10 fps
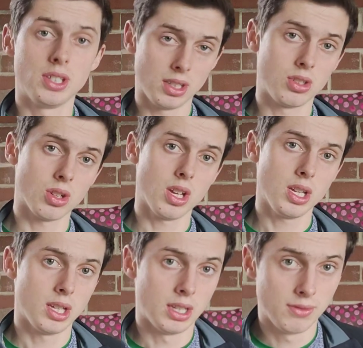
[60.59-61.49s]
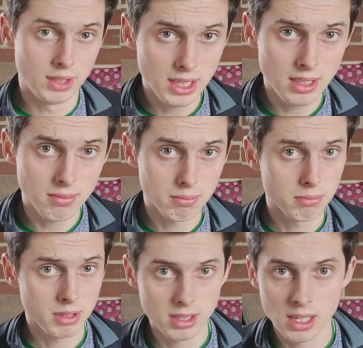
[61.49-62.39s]
did enjoy it, and if you
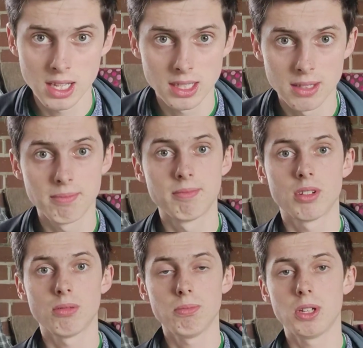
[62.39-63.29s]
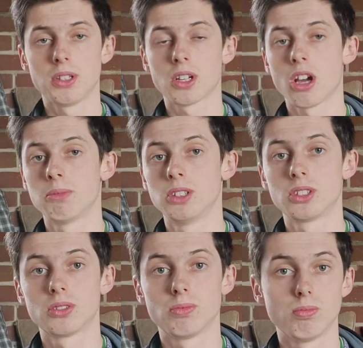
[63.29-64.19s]
didn't dislike it, put in the
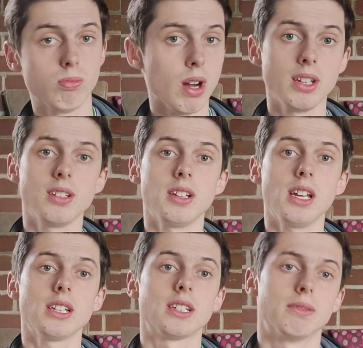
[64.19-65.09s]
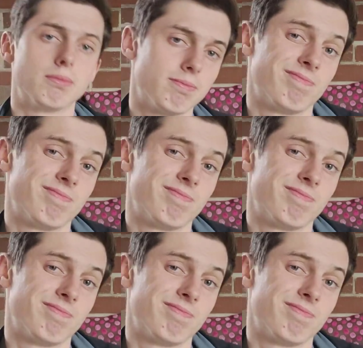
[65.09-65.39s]
comments, why didn't you like it?